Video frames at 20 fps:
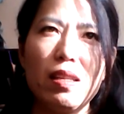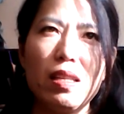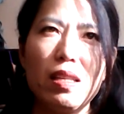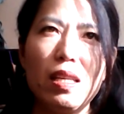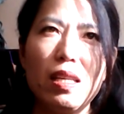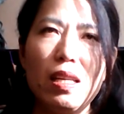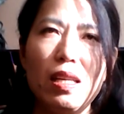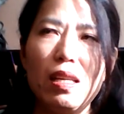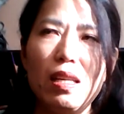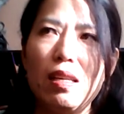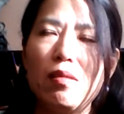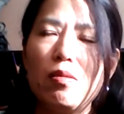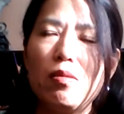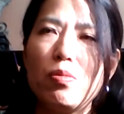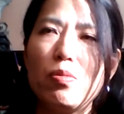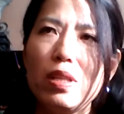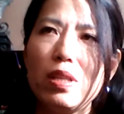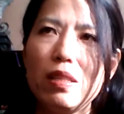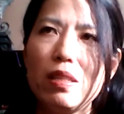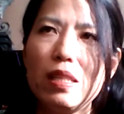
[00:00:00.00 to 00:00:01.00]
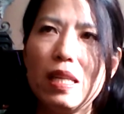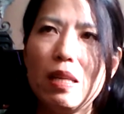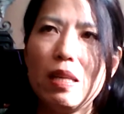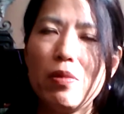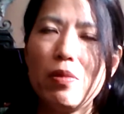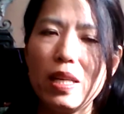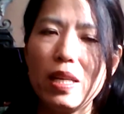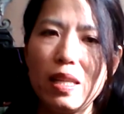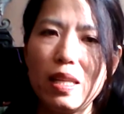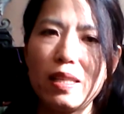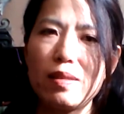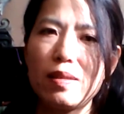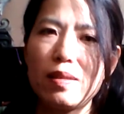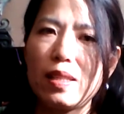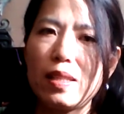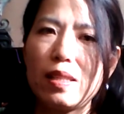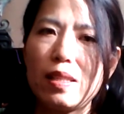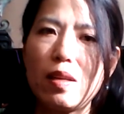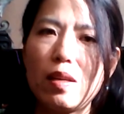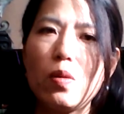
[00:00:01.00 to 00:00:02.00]
realized
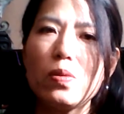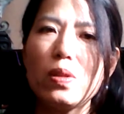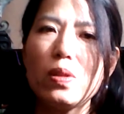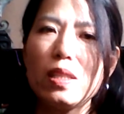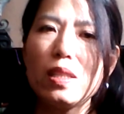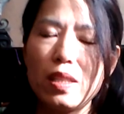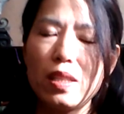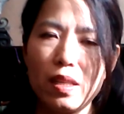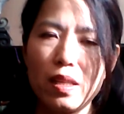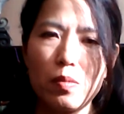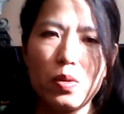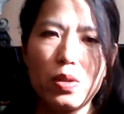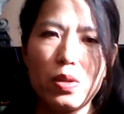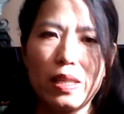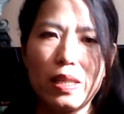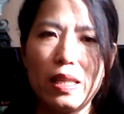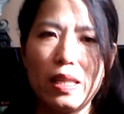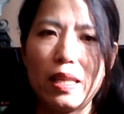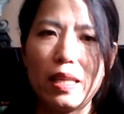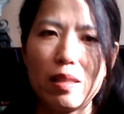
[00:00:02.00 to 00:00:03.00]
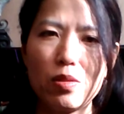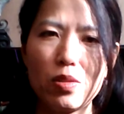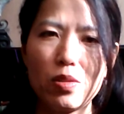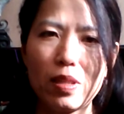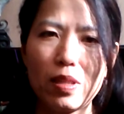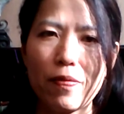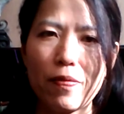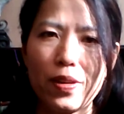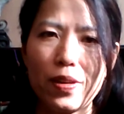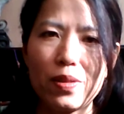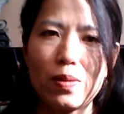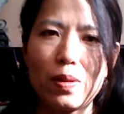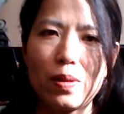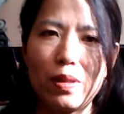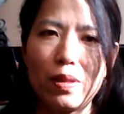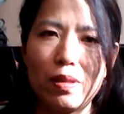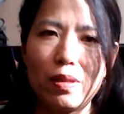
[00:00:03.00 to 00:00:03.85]
that the only time when he actually felt